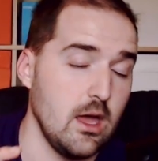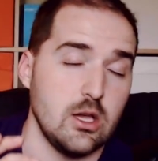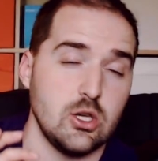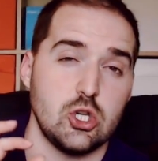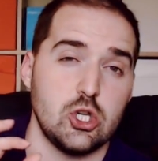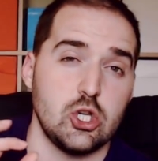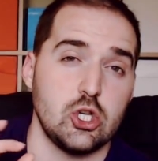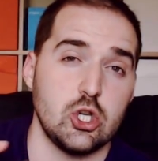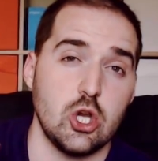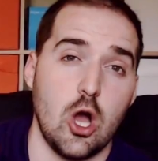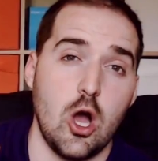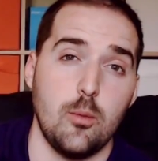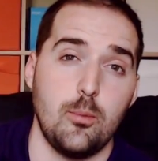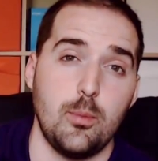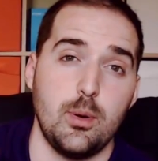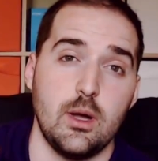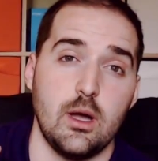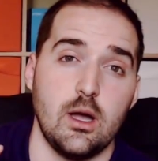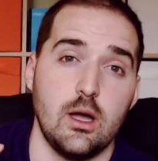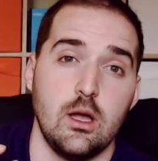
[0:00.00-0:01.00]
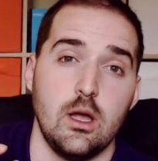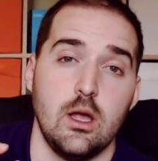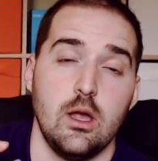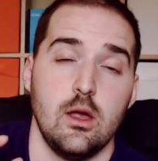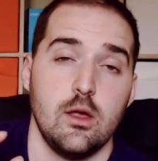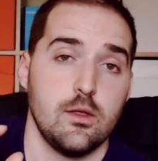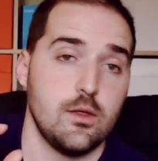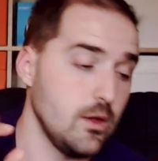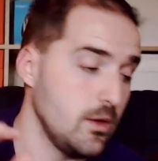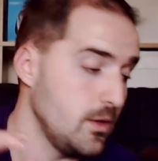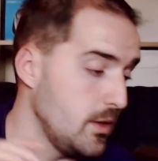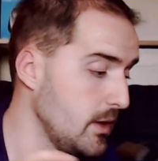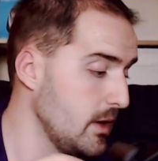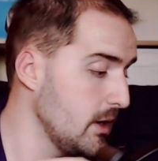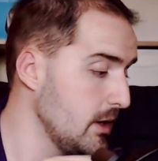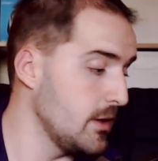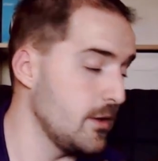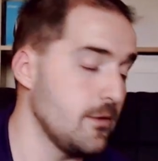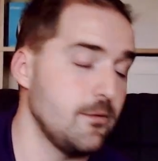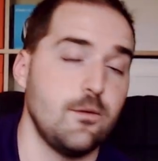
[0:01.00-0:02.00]
sharper than
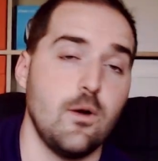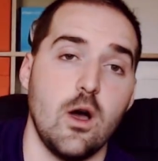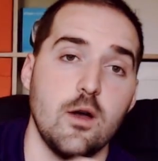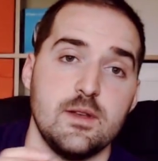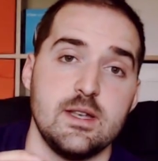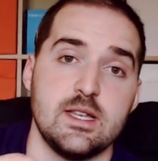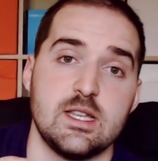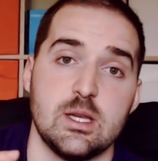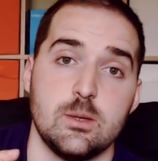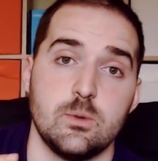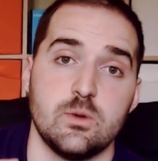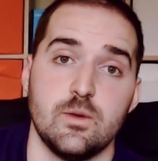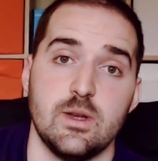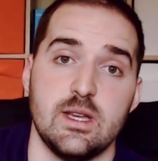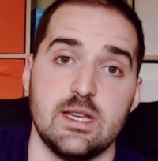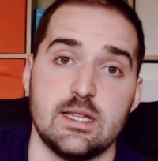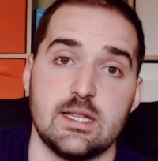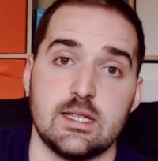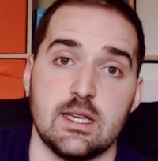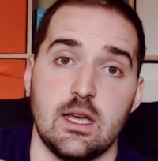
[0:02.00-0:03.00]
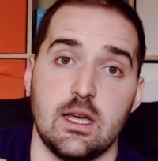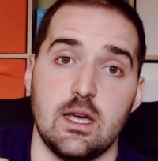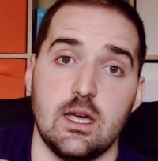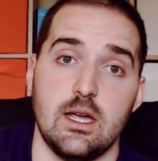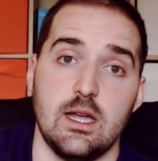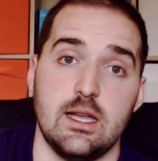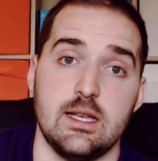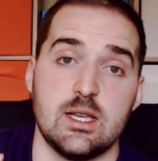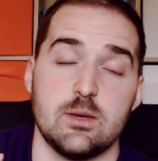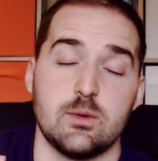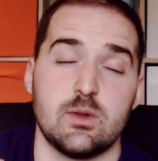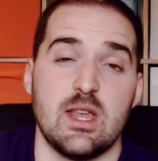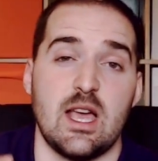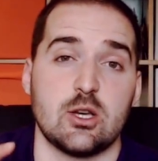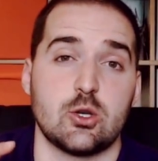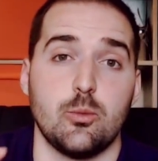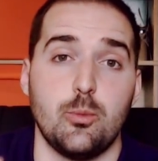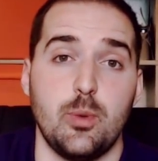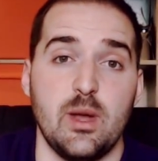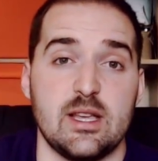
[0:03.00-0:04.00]
the Vive in terms of the
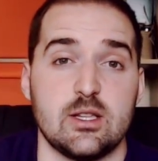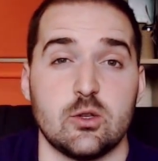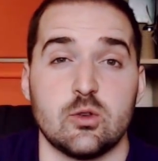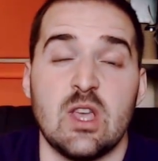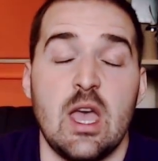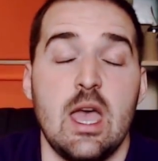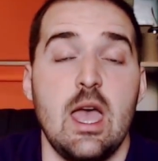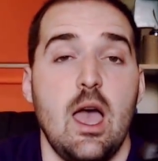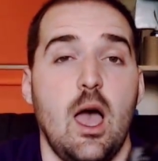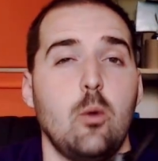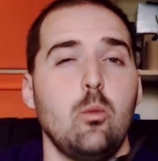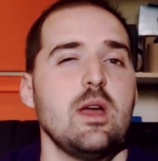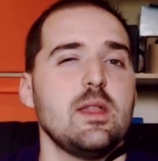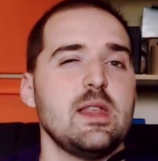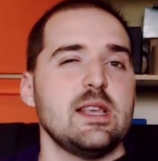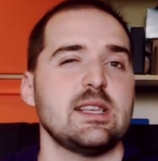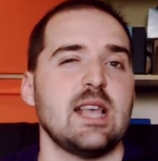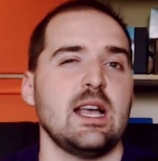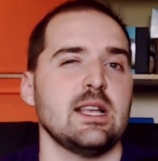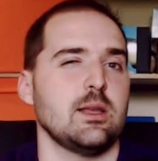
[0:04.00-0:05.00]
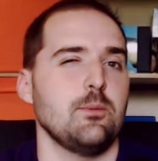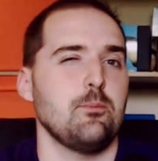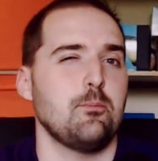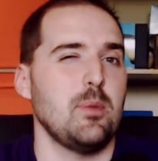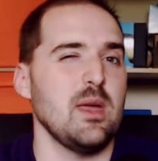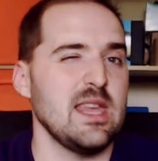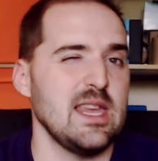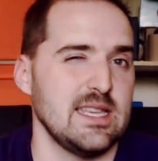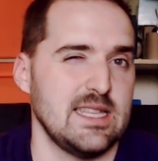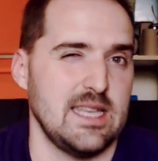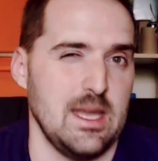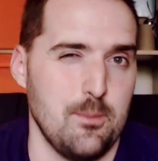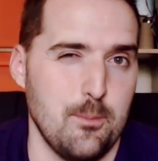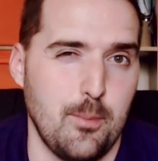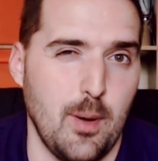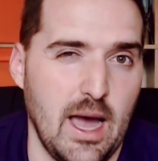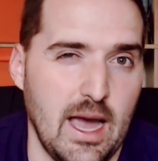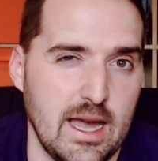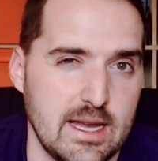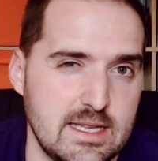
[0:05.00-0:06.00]
actual pixels. And where this has the biggest
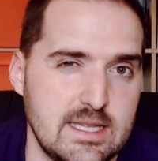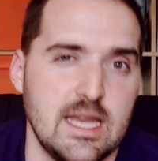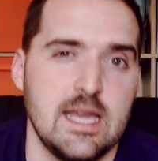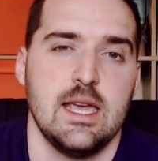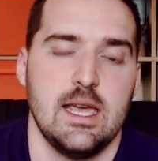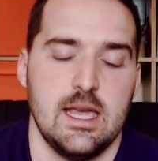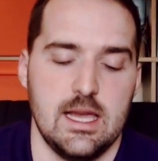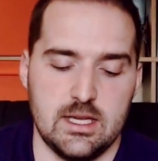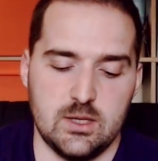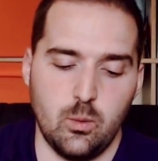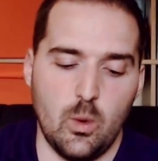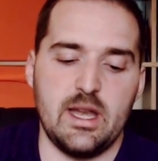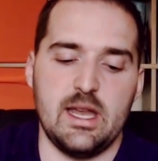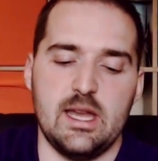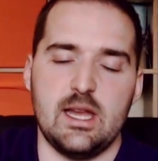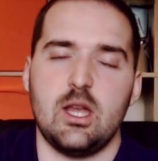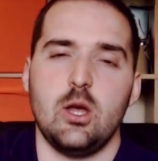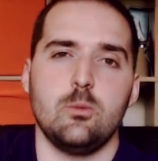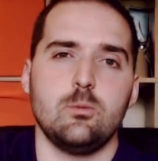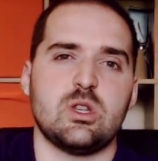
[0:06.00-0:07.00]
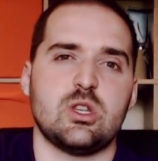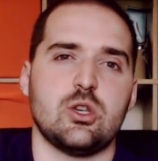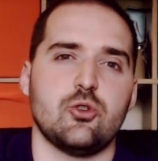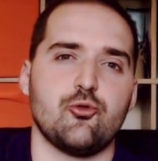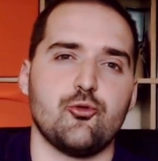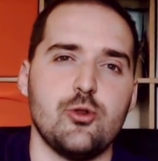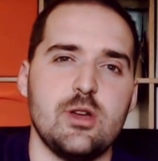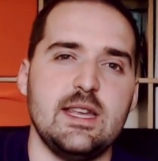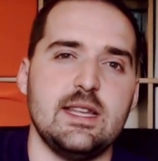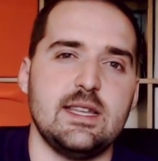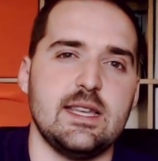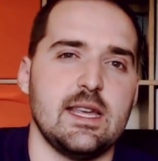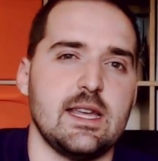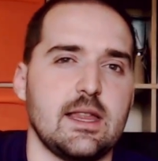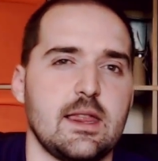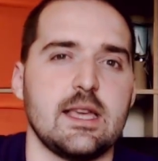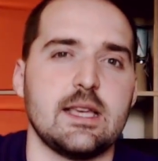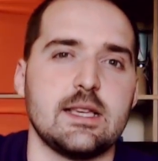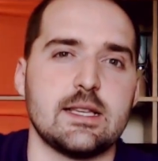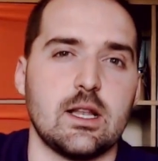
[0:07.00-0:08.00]
impact is when it comes to
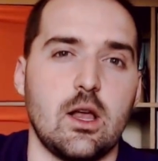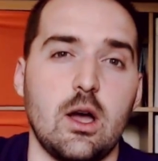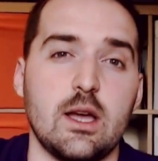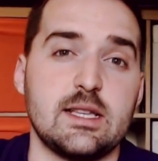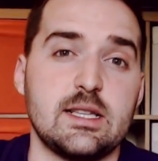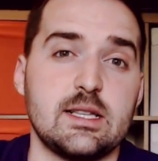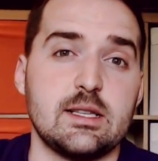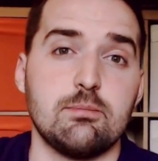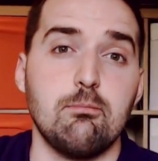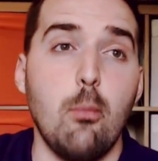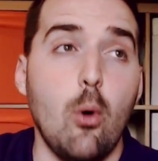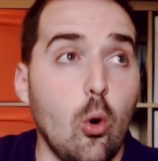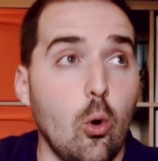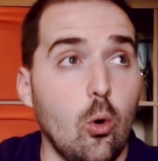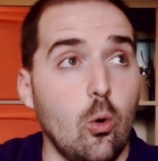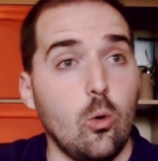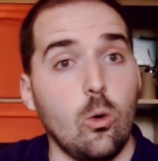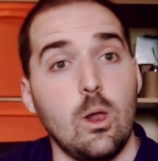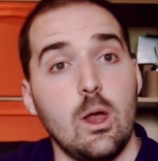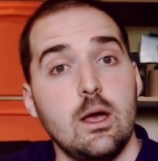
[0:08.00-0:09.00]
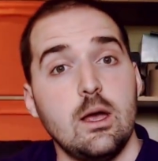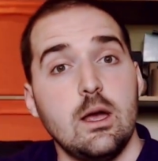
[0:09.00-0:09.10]
reading things like small